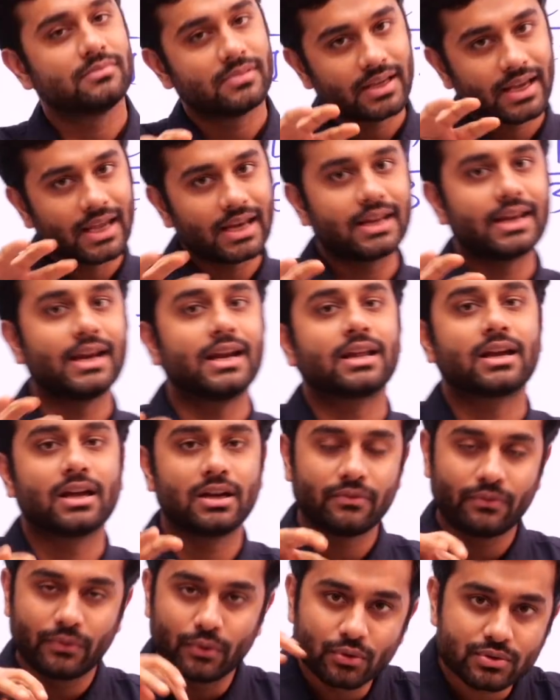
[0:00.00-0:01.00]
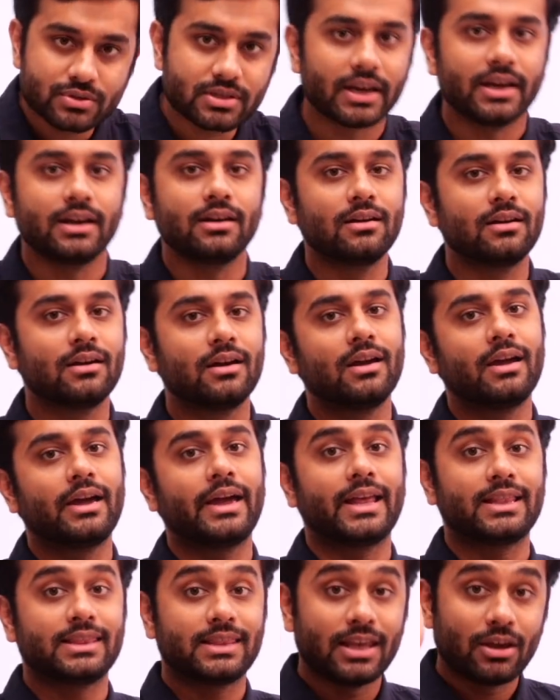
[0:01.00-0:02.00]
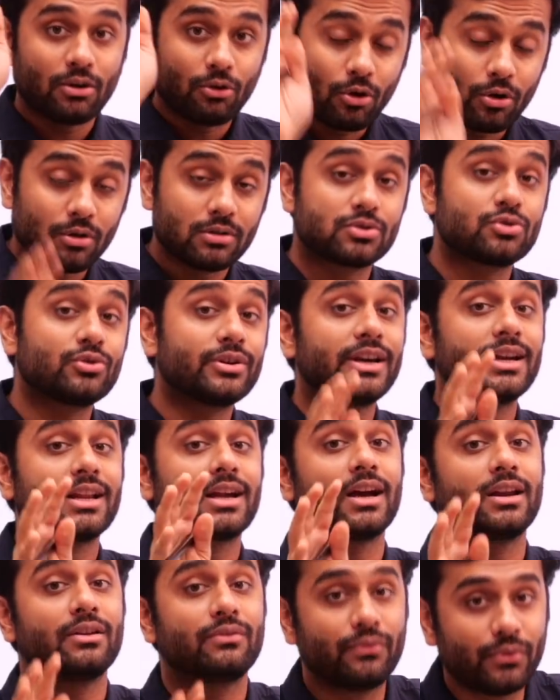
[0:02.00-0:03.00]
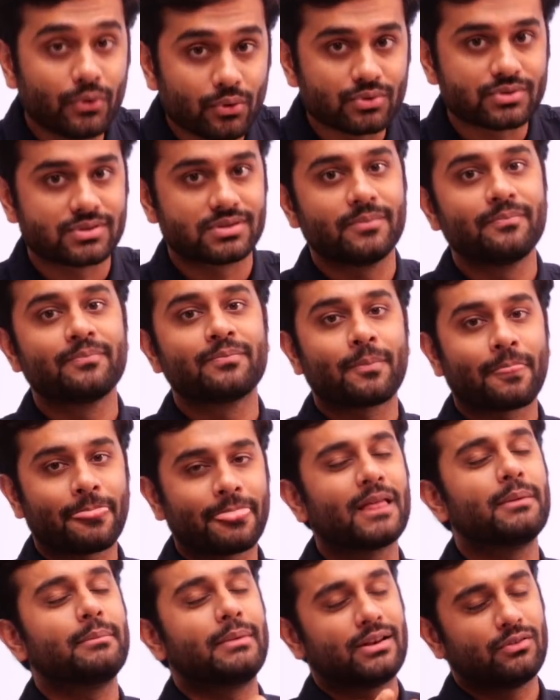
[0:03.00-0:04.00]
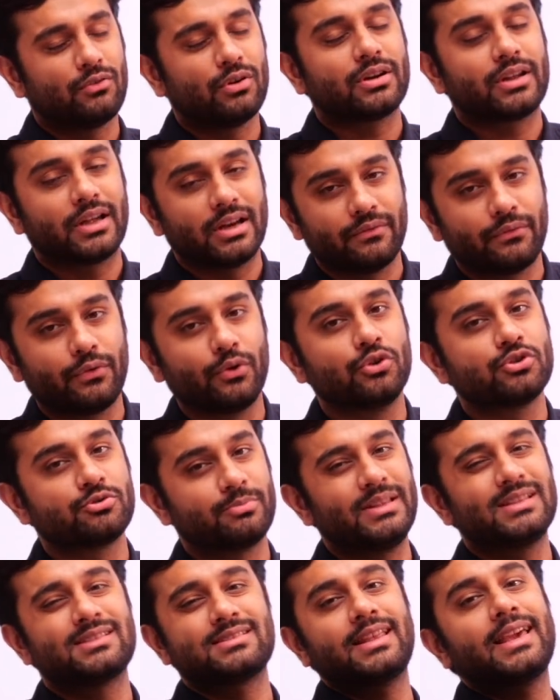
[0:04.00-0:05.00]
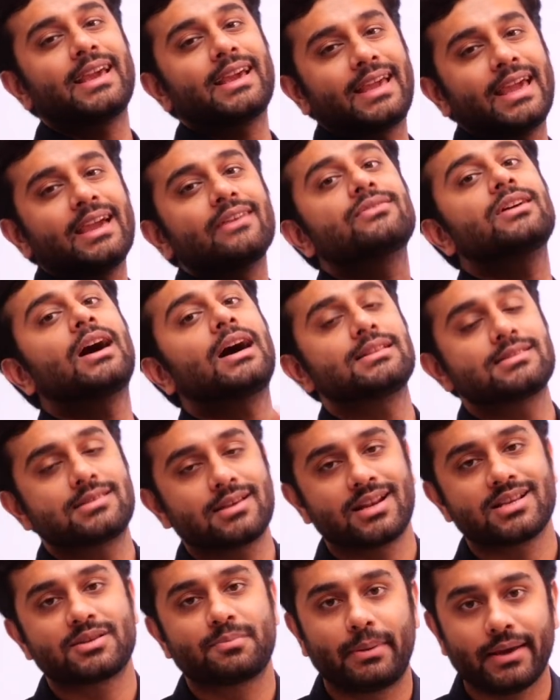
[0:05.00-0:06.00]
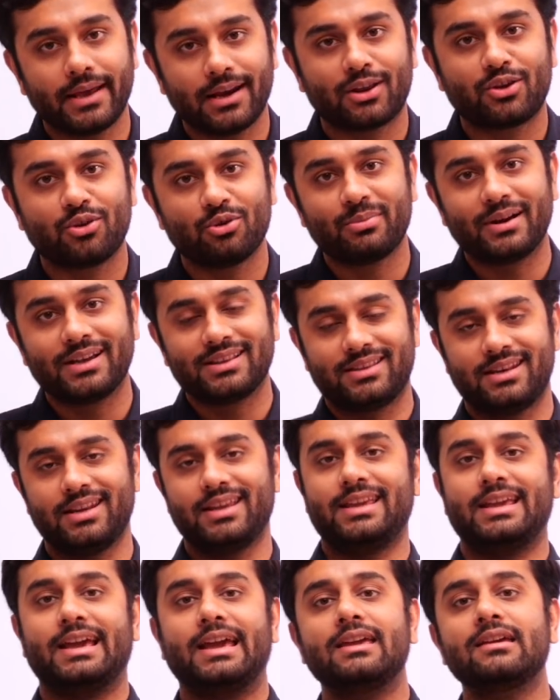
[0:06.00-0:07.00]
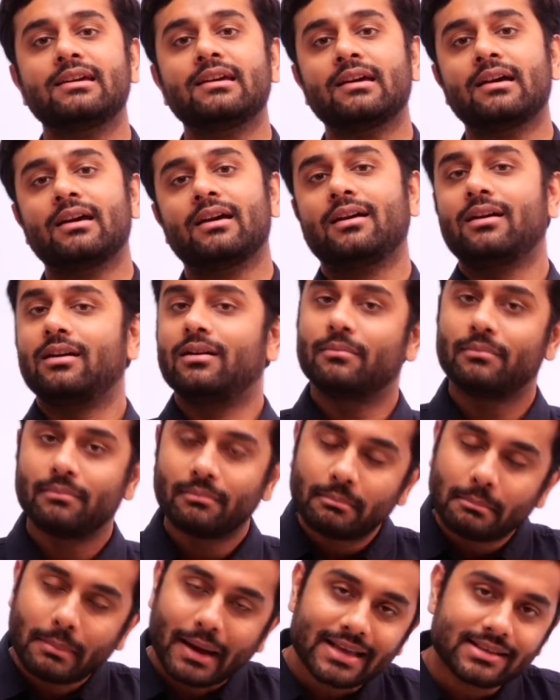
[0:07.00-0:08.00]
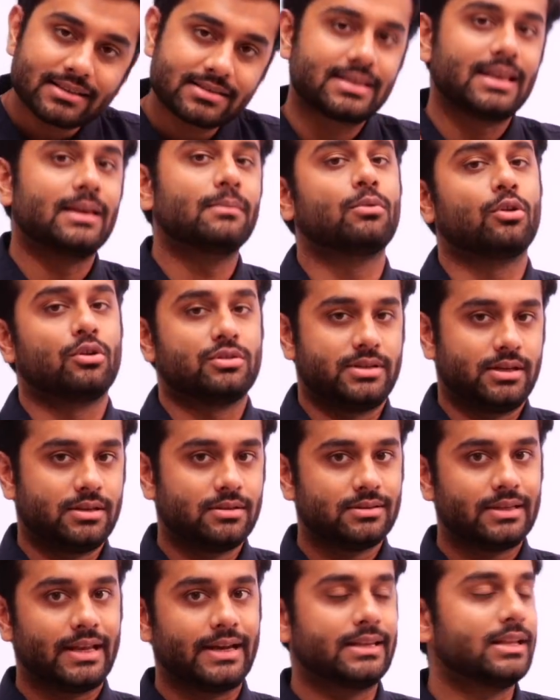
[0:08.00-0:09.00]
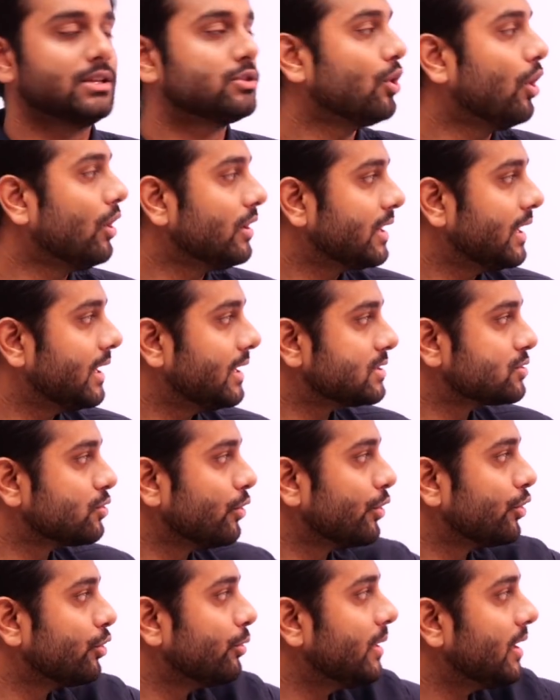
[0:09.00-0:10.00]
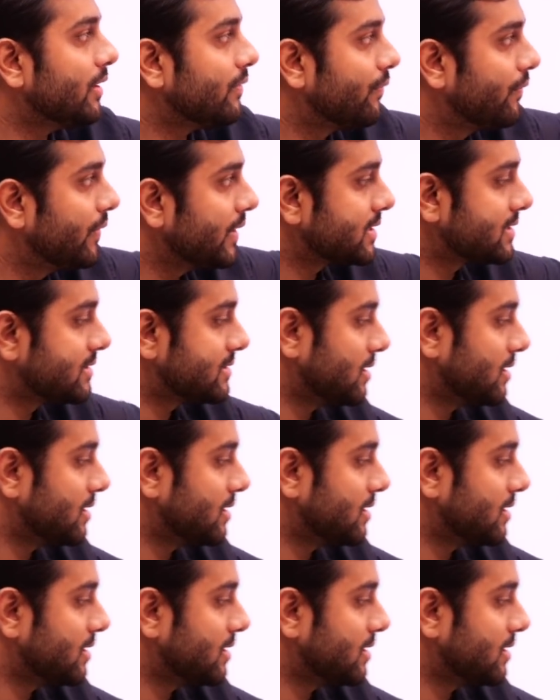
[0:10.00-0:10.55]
can get confused in, and they also did confuse. What confuse means, they gave the answer as PL cube by 3EI by the same logic that they thought it is going to be a fixed